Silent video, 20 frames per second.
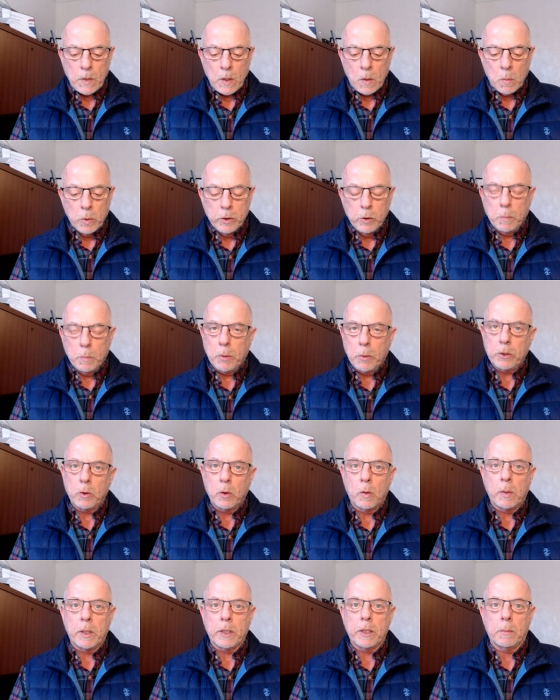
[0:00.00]
when you put your
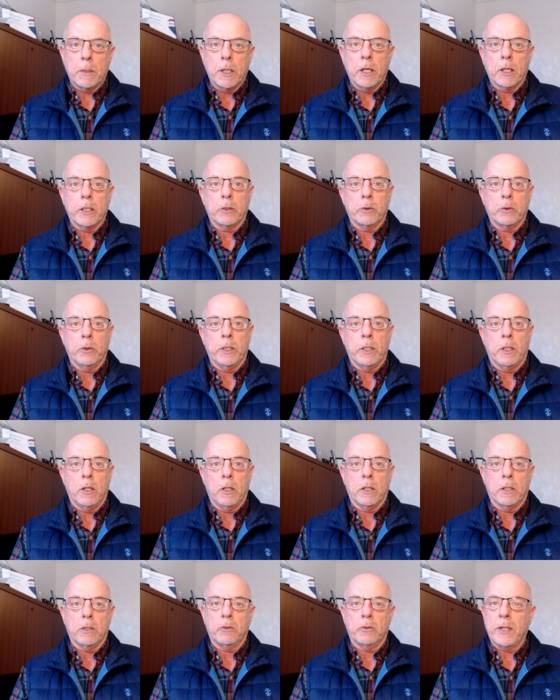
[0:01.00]
home on the market during the
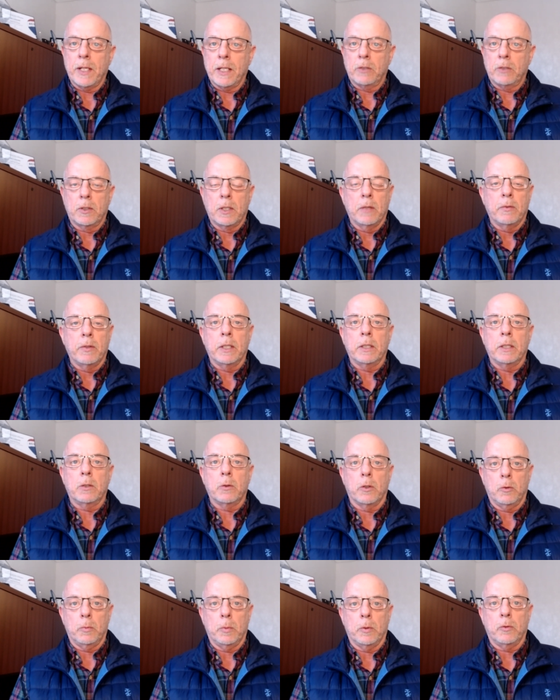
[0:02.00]
holidays, Thanksgiving,
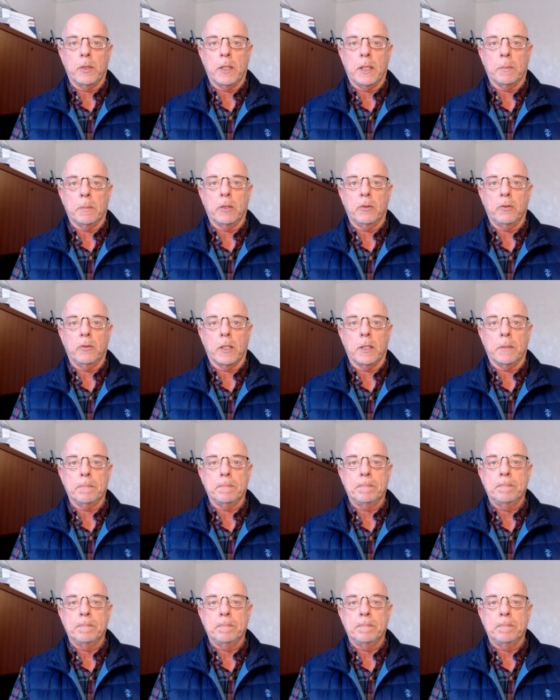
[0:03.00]
Christmas time, let's say,